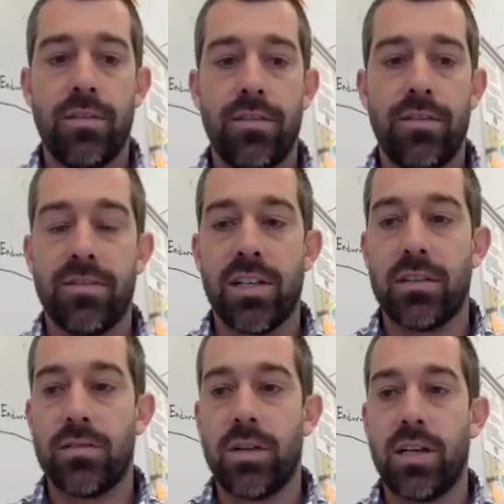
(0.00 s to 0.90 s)
5 sets
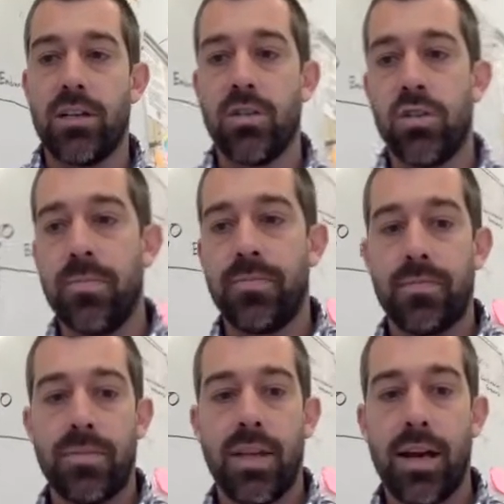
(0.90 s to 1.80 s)
for hinge.
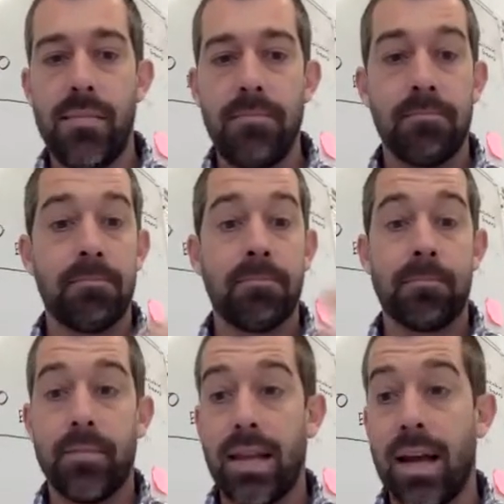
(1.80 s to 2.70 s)
Okay,
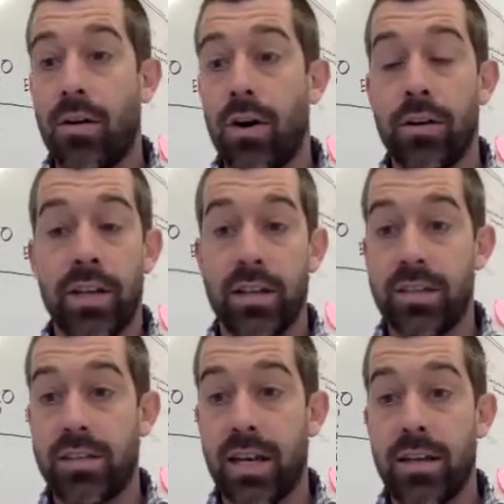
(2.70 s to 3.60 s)
now, are they going to
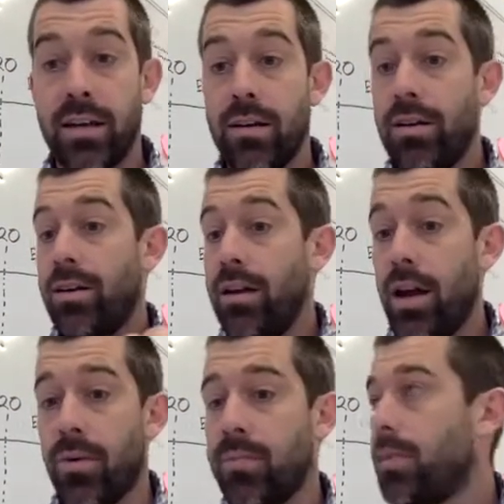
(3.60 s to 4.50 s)
stay there?
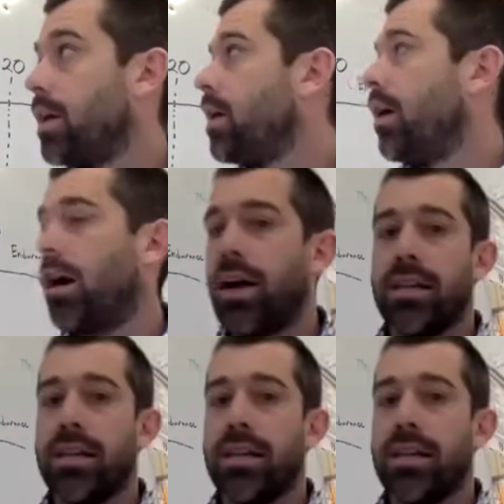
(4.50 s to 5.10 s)
No. All right,